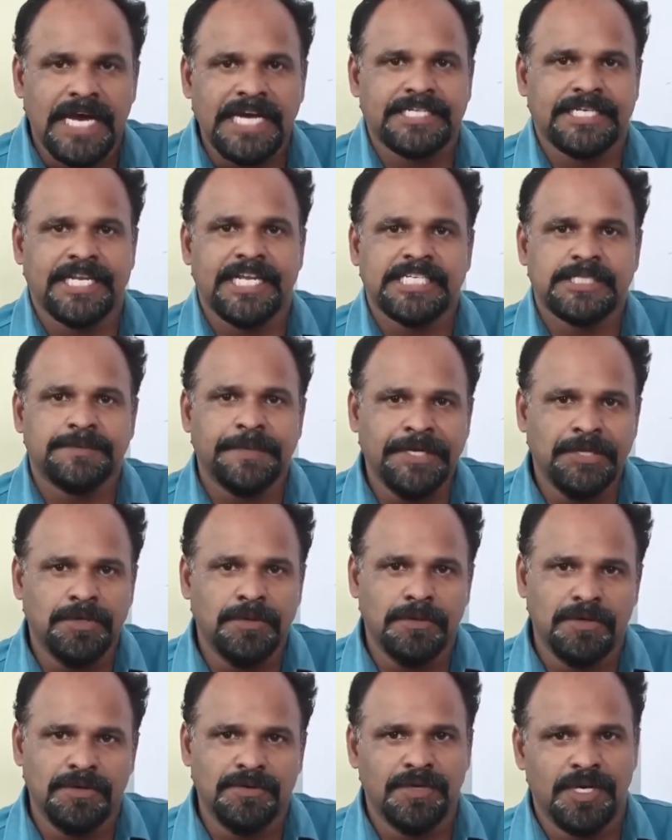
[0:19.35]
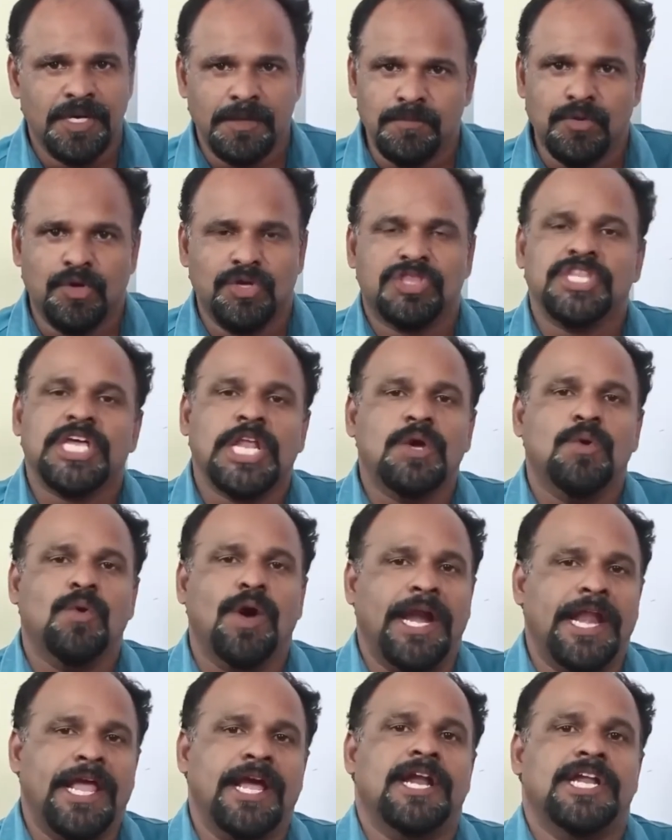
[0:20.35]
I shall explain you in both Telugu
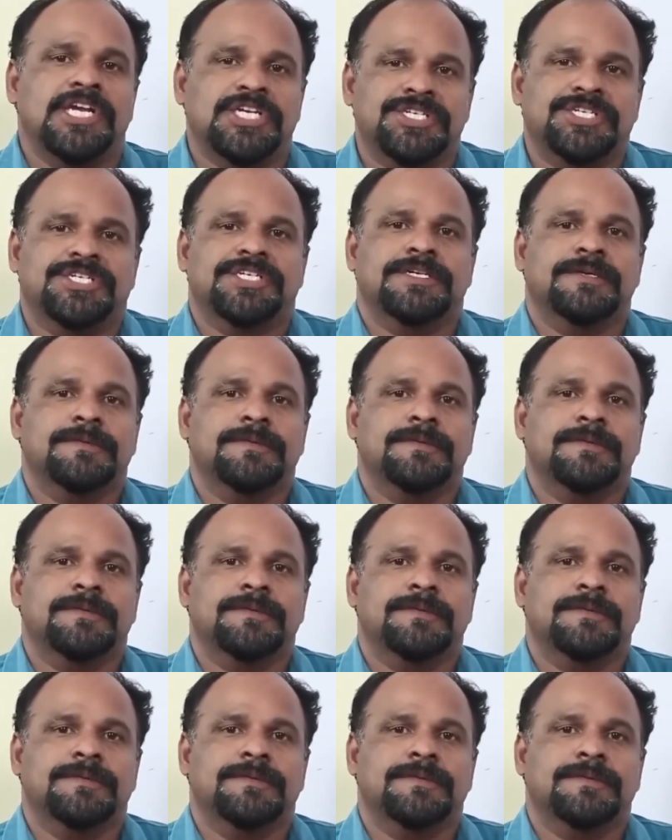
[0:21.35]
and English.